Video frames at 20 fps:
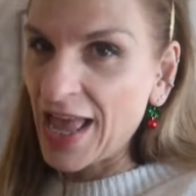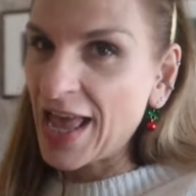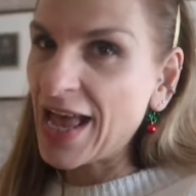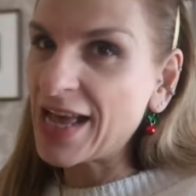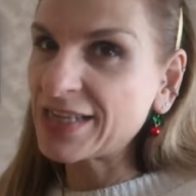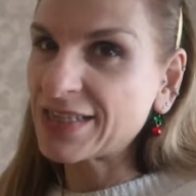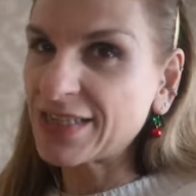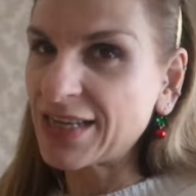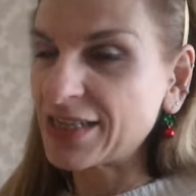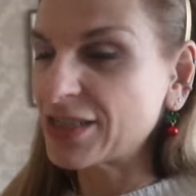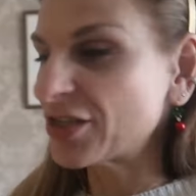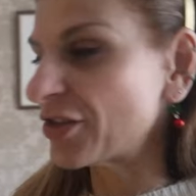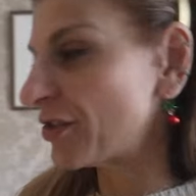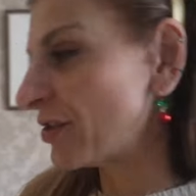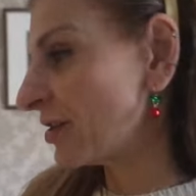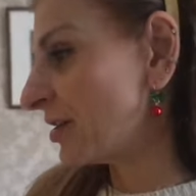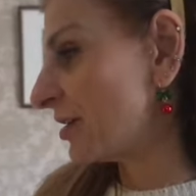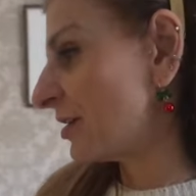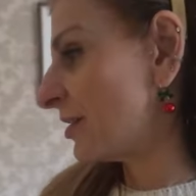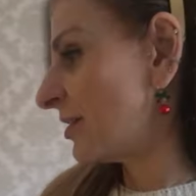I said to
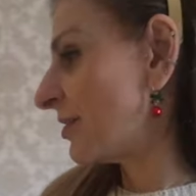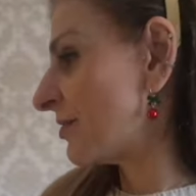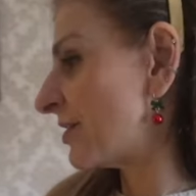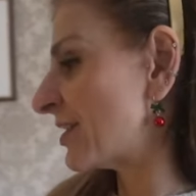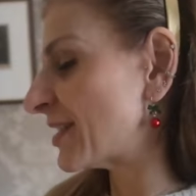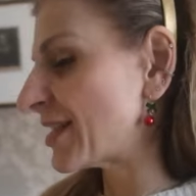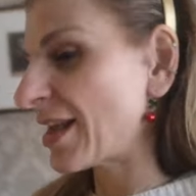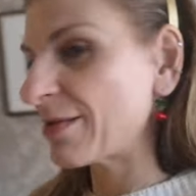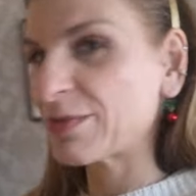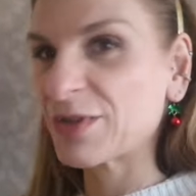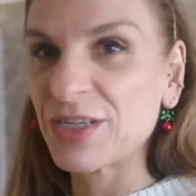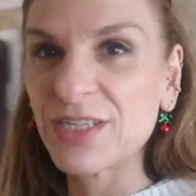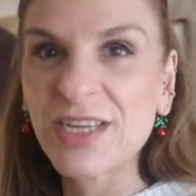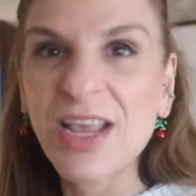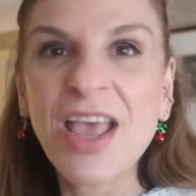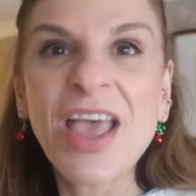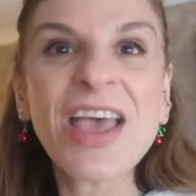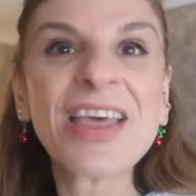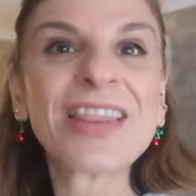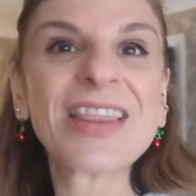the receptionist,
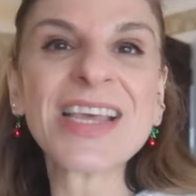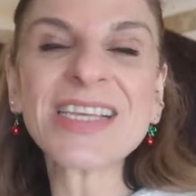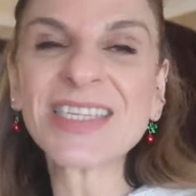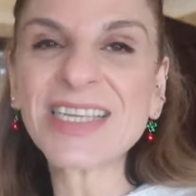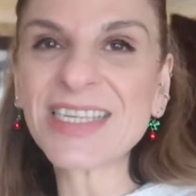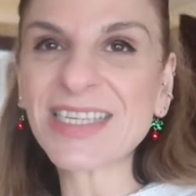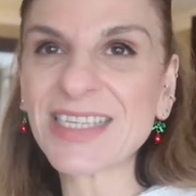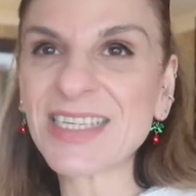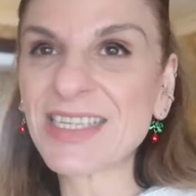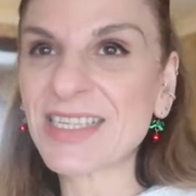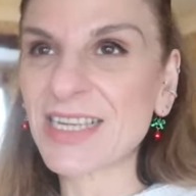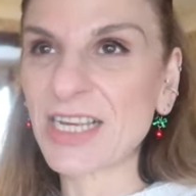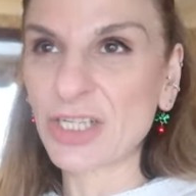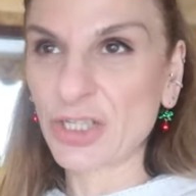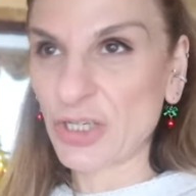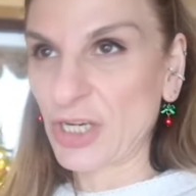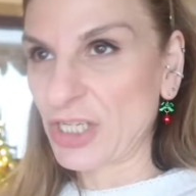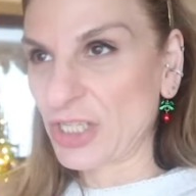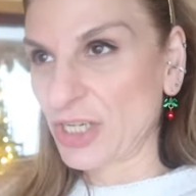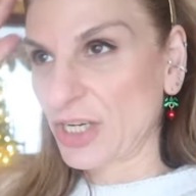this is the
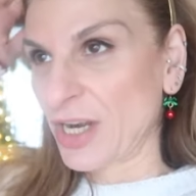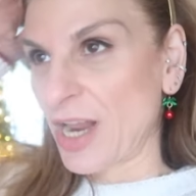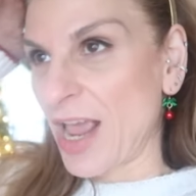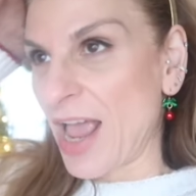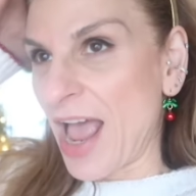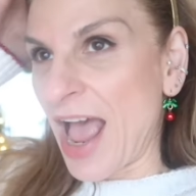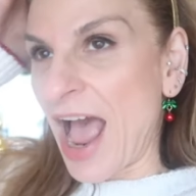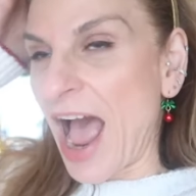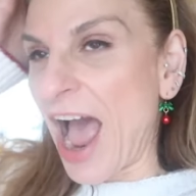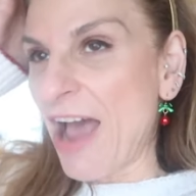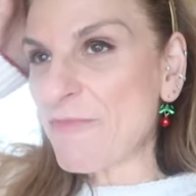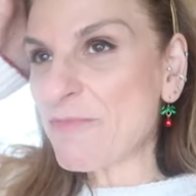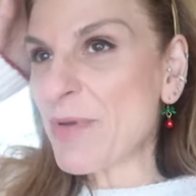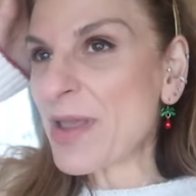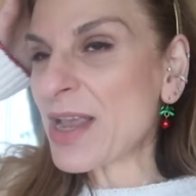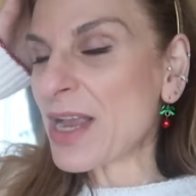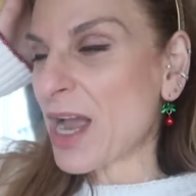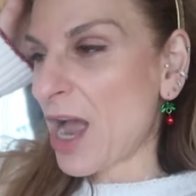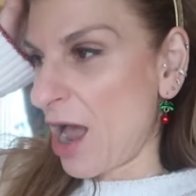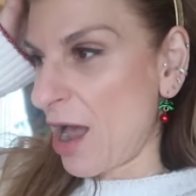situation. I've
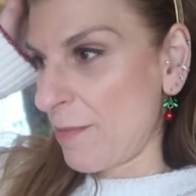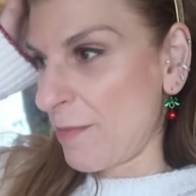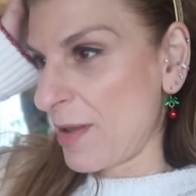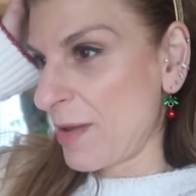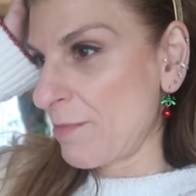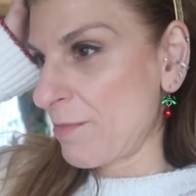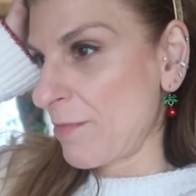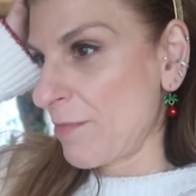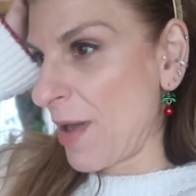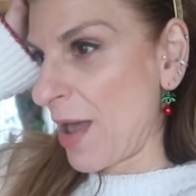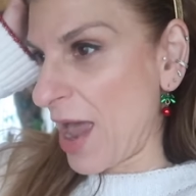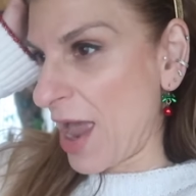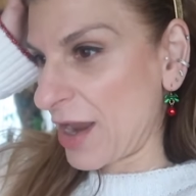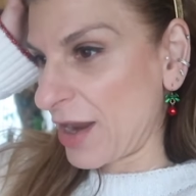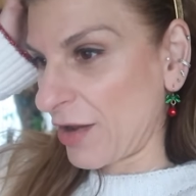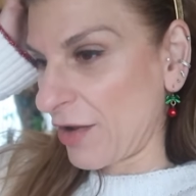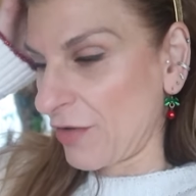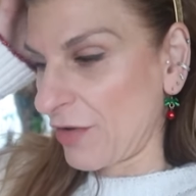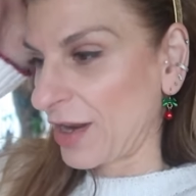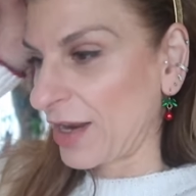been coming
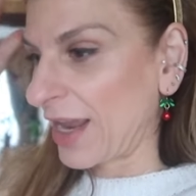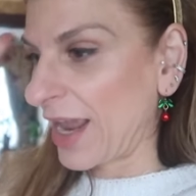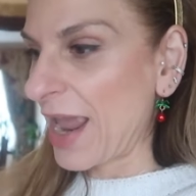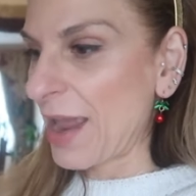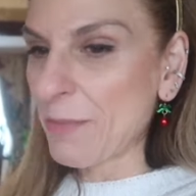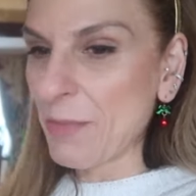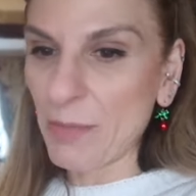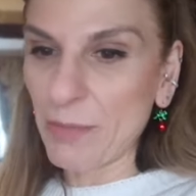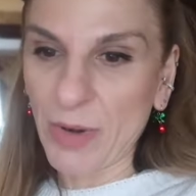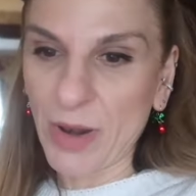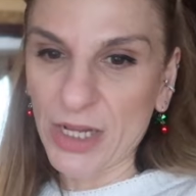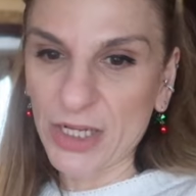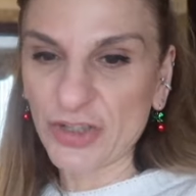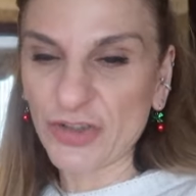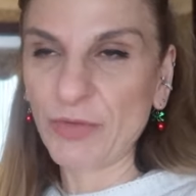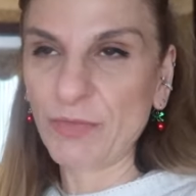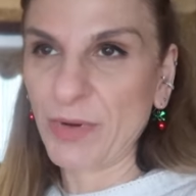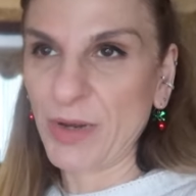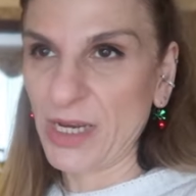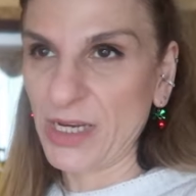back and getting my bloods
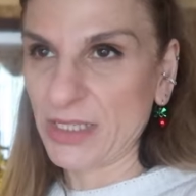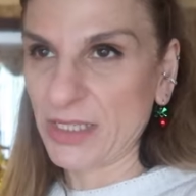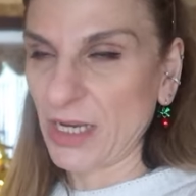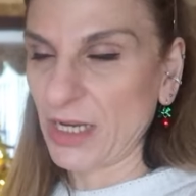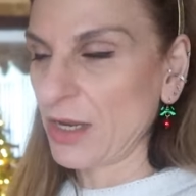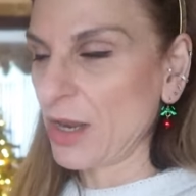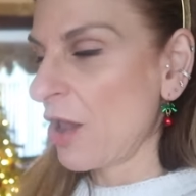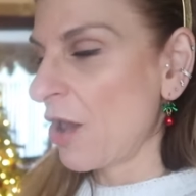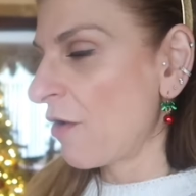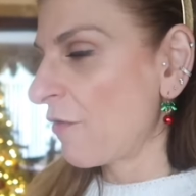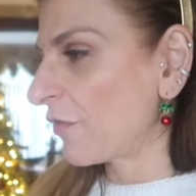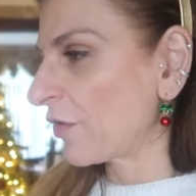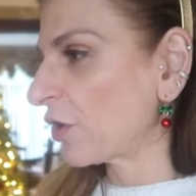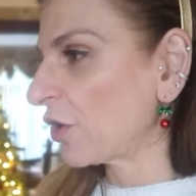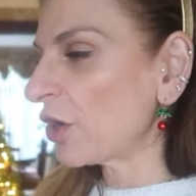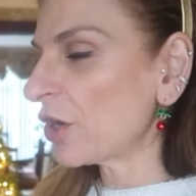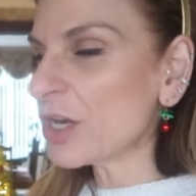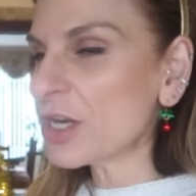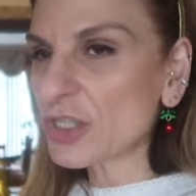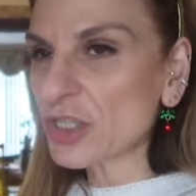repeated for
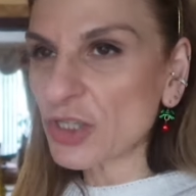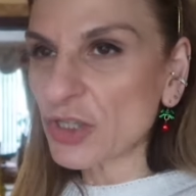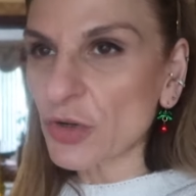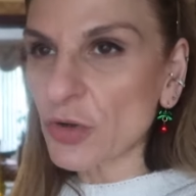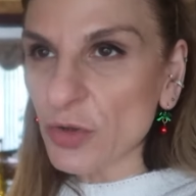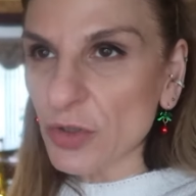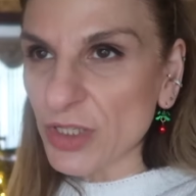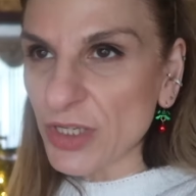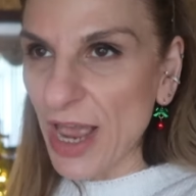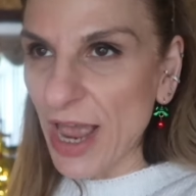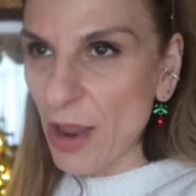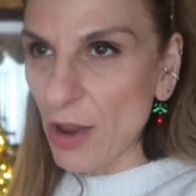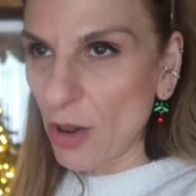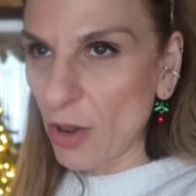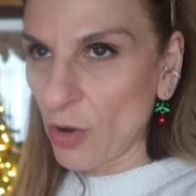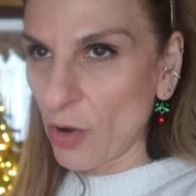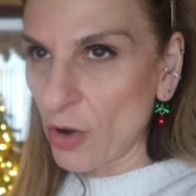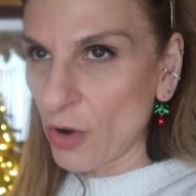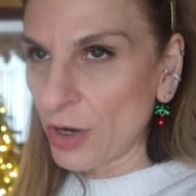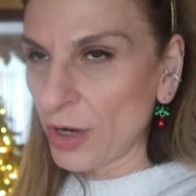goodness knows how
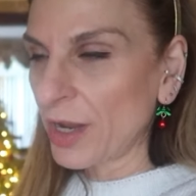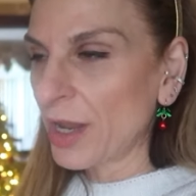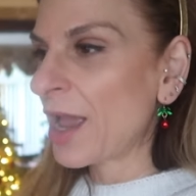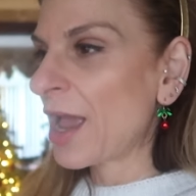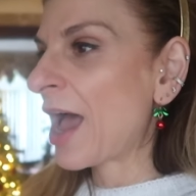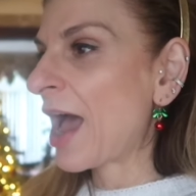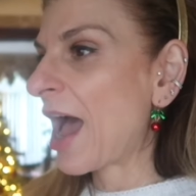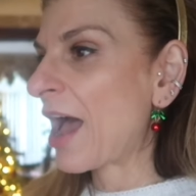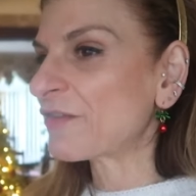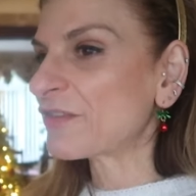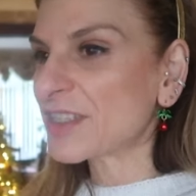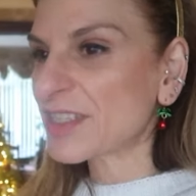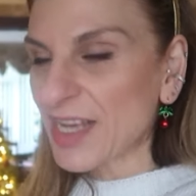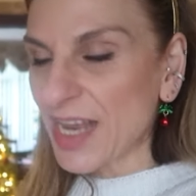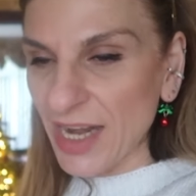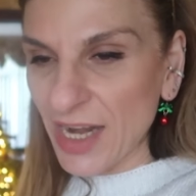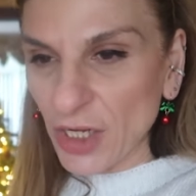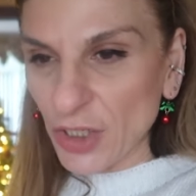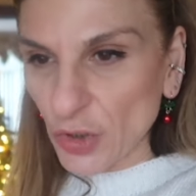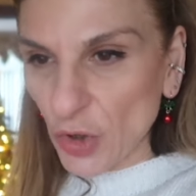long. I've
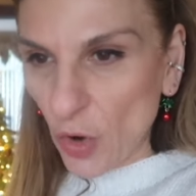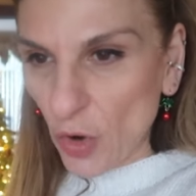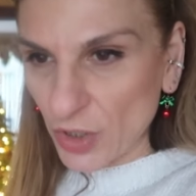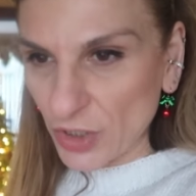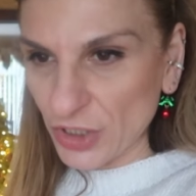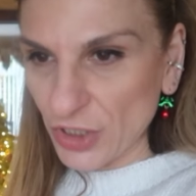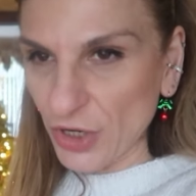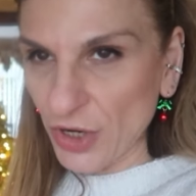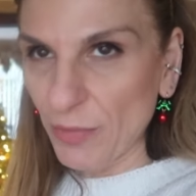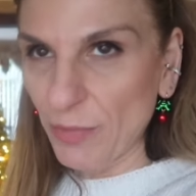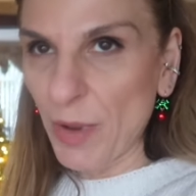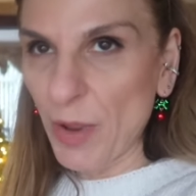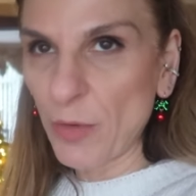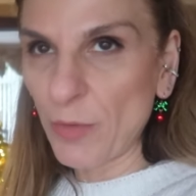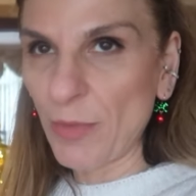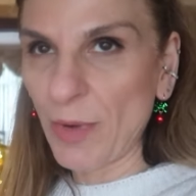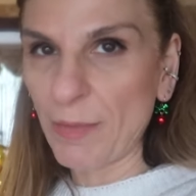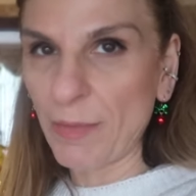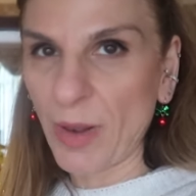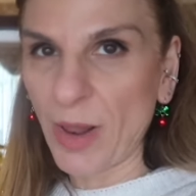seen a doctor about
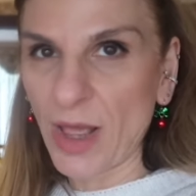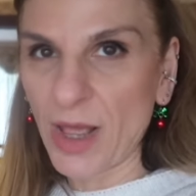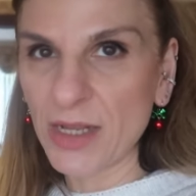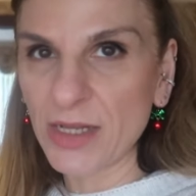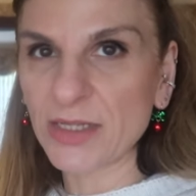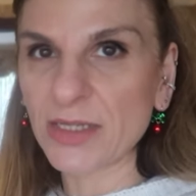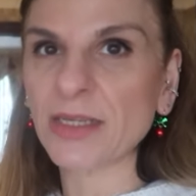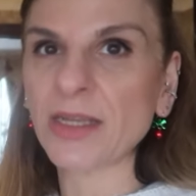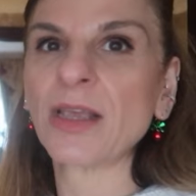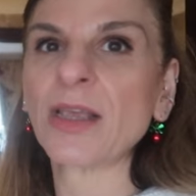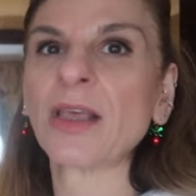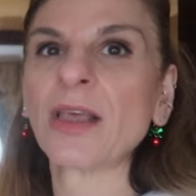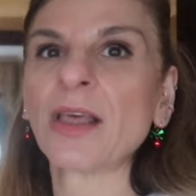my bloods.